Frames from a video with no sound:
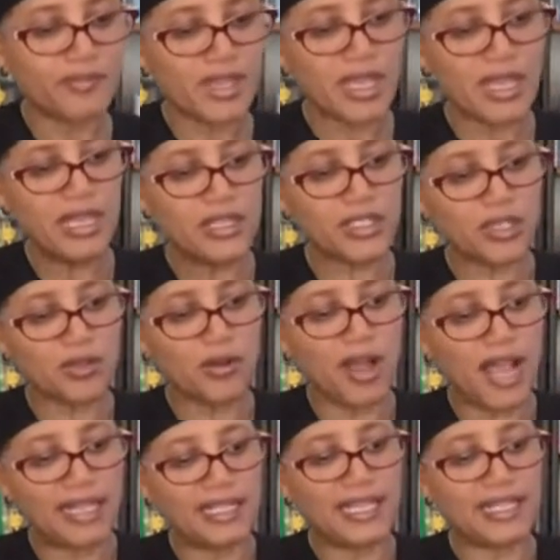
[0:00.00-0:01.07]
And so
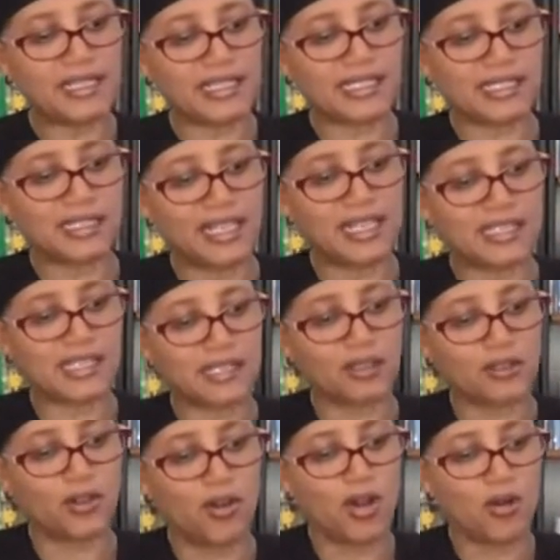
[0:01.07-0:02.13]
I like to slice it the
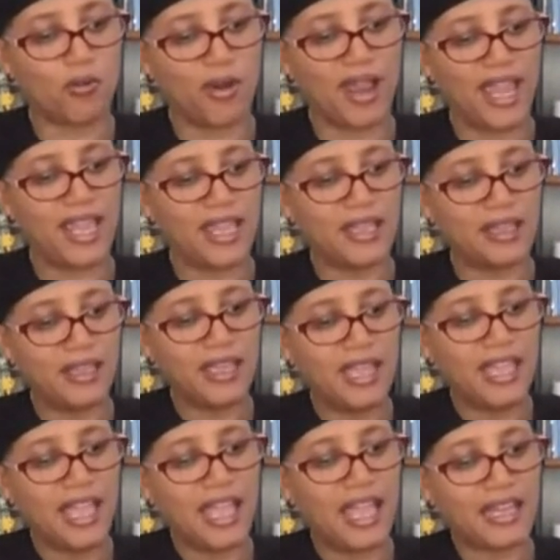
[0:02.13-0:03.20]
long way.
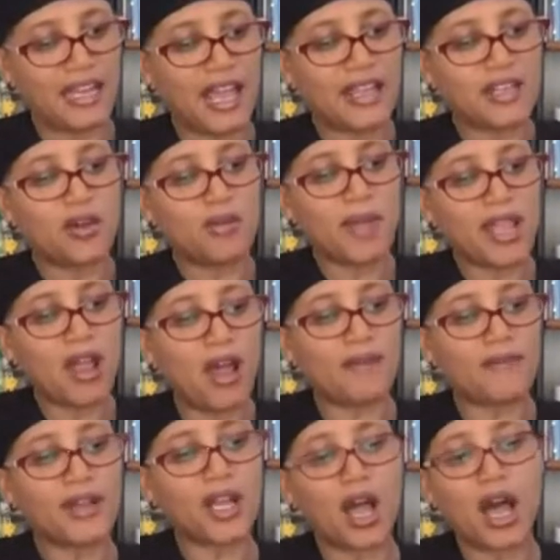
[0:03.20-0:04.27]
And I know my
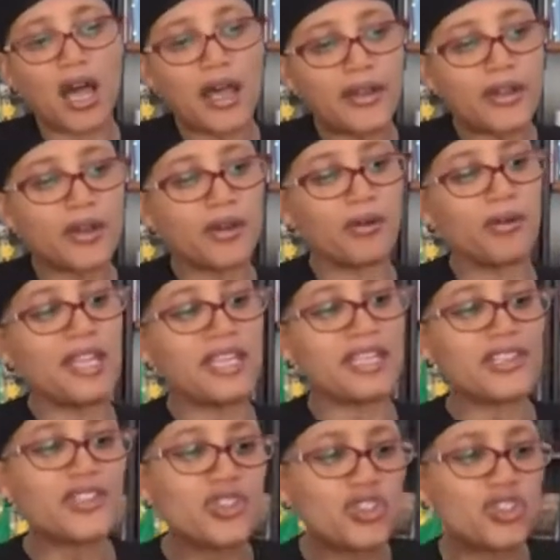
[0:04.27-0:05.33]
avocado
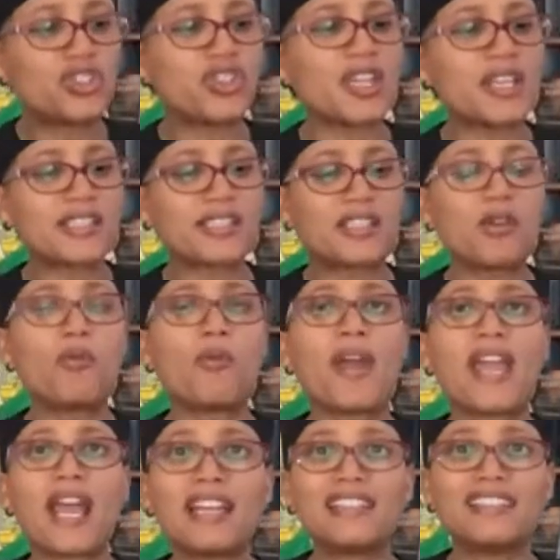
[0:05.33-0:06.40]
is just the
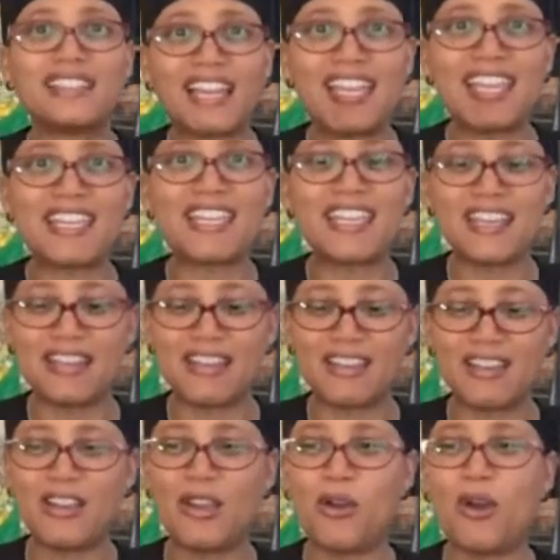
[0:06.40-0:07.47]
way I like it
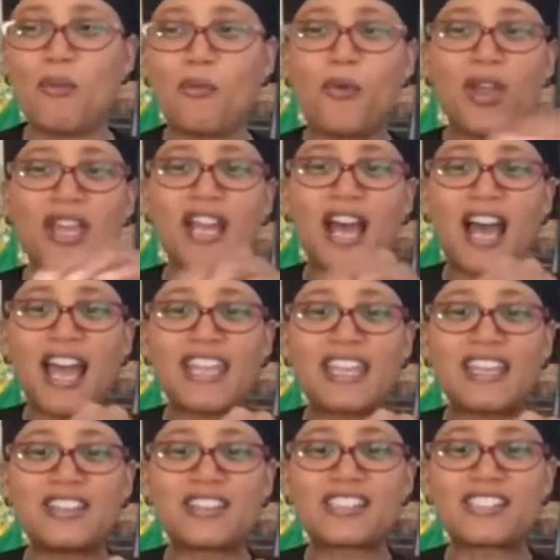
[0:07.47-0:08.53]
when I
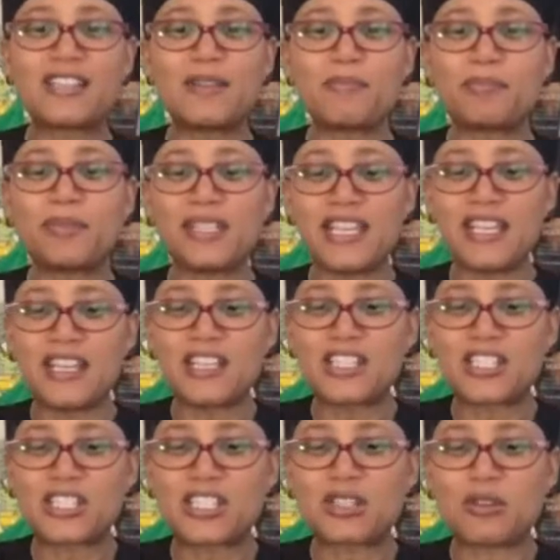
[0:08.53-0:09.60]
can simply
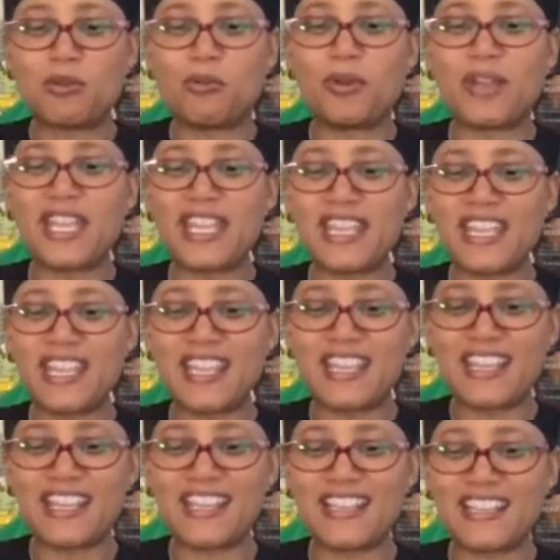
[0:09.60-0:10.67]

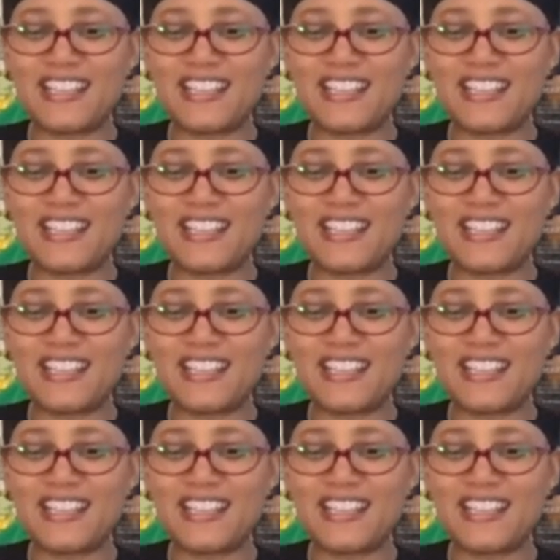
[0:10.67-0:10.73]
squeeze